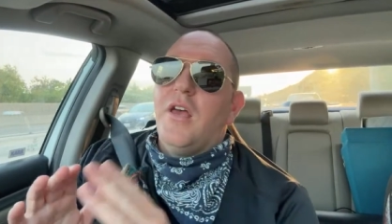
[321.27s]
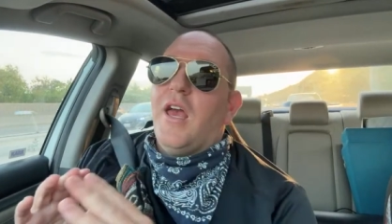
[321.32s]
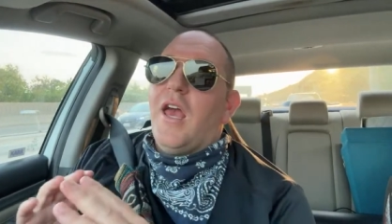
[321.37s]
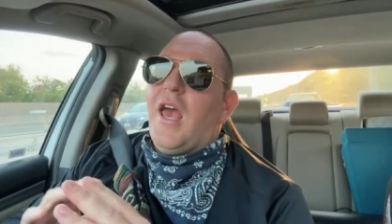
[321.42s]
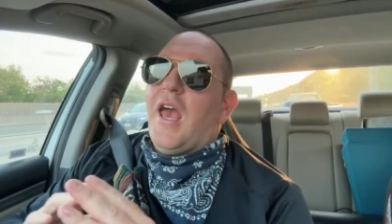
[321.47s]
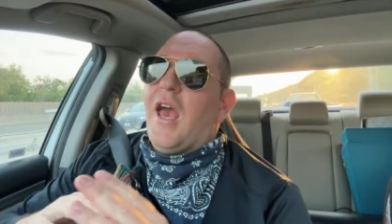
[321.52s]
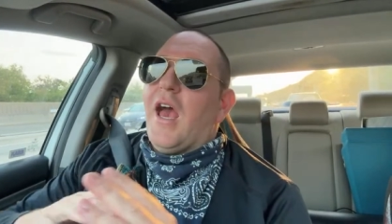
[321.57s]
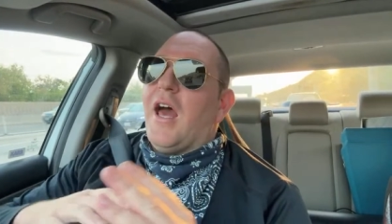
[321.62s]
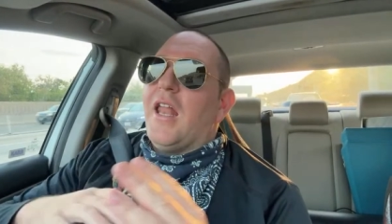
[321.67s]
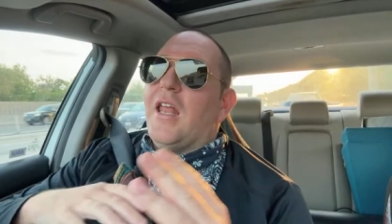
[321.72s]

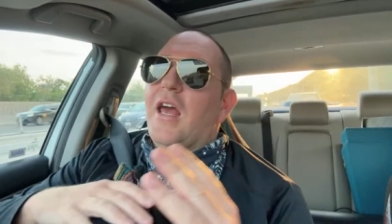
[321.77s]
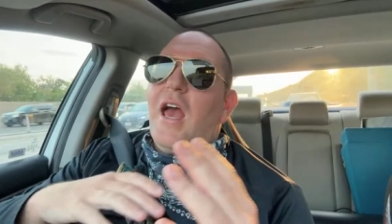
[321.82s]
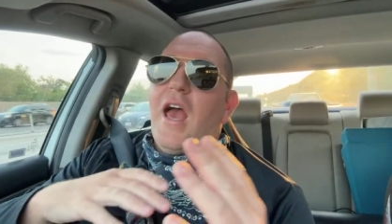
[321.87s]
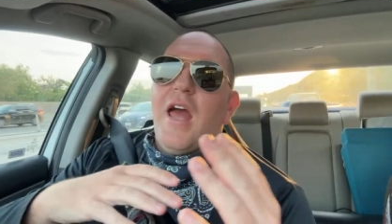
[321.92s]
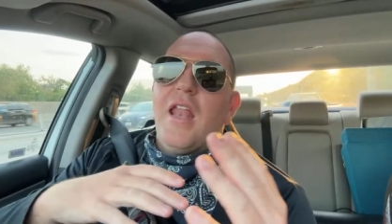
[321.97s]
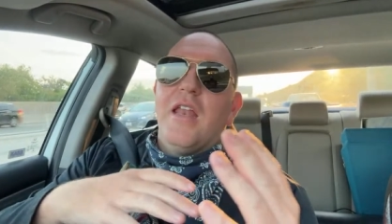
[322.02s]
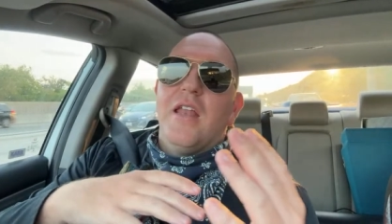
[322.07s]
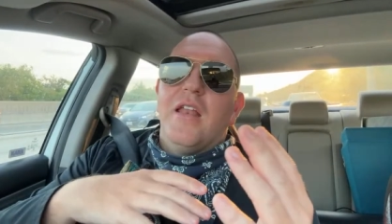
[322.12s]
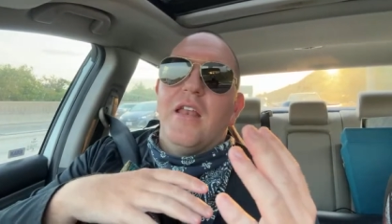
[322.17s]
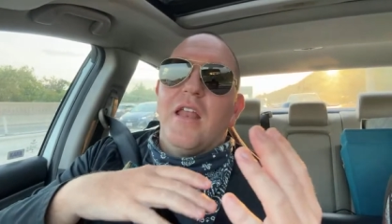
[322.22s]
and
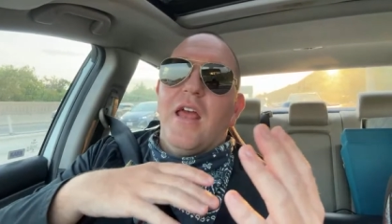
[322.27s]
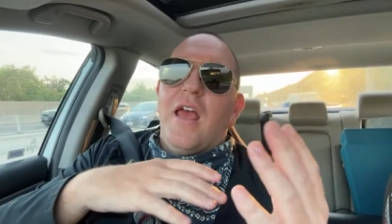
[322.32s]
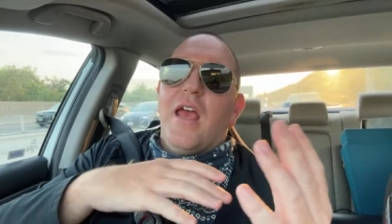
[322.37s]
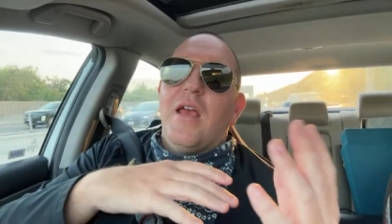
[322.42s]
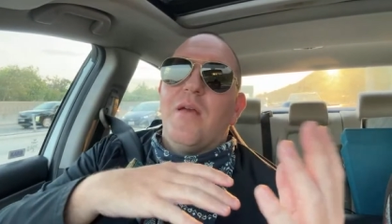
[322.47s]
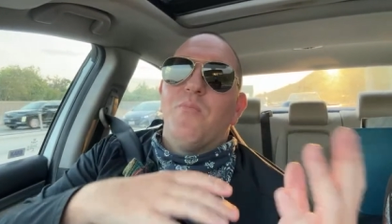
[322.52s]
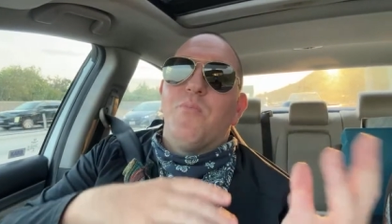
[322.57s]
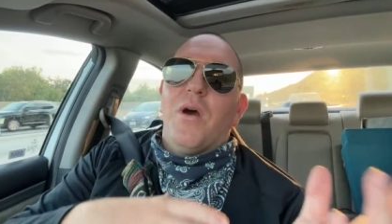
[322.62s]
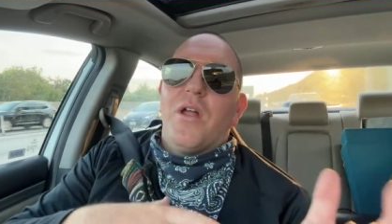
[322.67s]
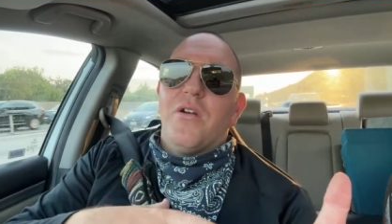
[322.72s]
head in a
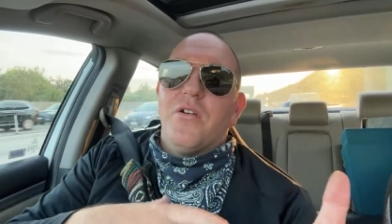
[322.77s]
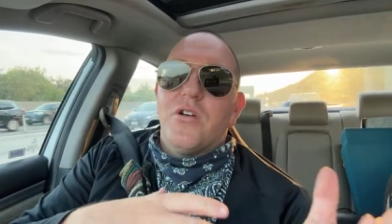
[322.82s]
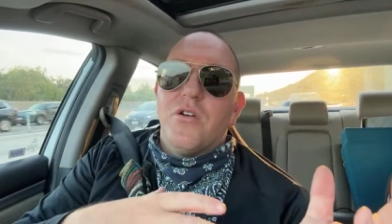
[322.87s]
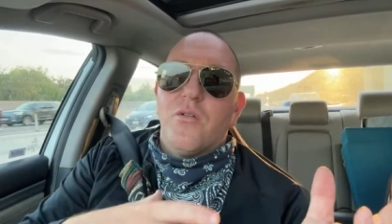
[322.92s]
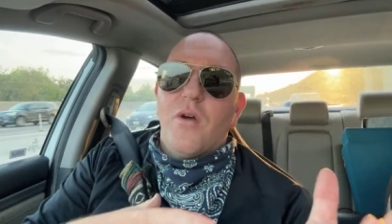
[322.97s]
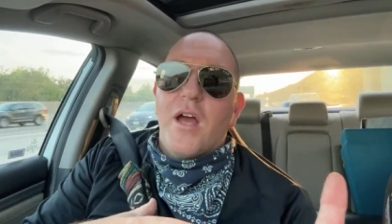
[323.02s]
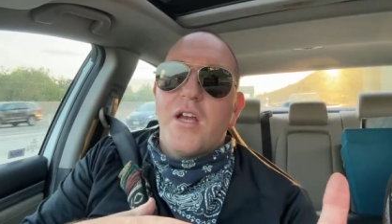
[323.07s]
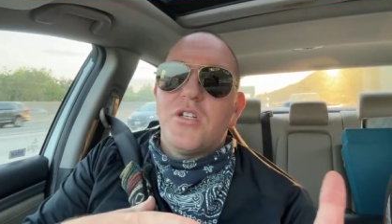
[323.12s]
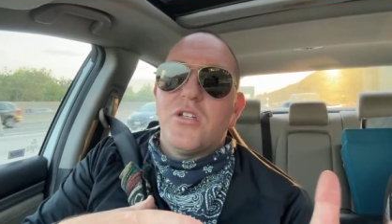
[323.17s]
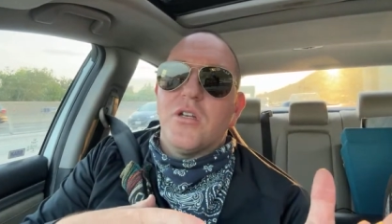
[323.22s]
better
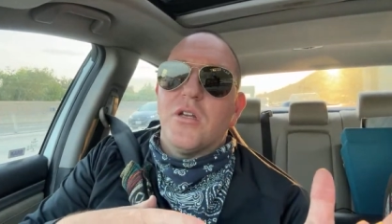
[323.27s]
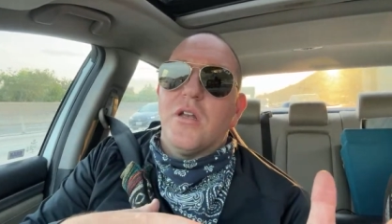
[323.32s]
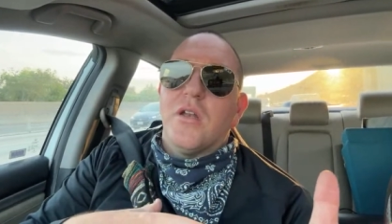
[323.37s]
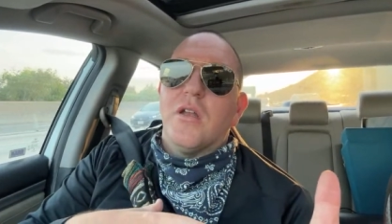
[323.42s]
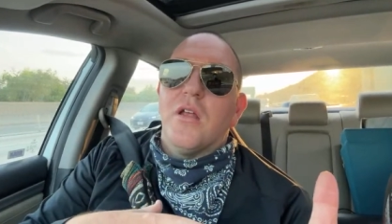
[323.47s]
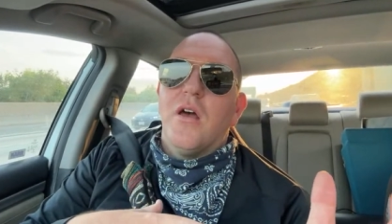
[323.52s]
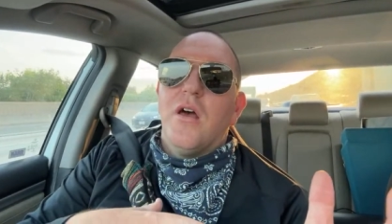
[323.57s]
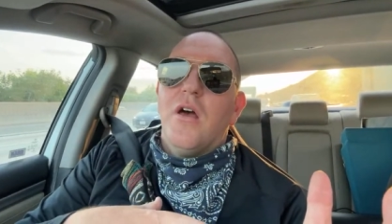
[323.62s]
direction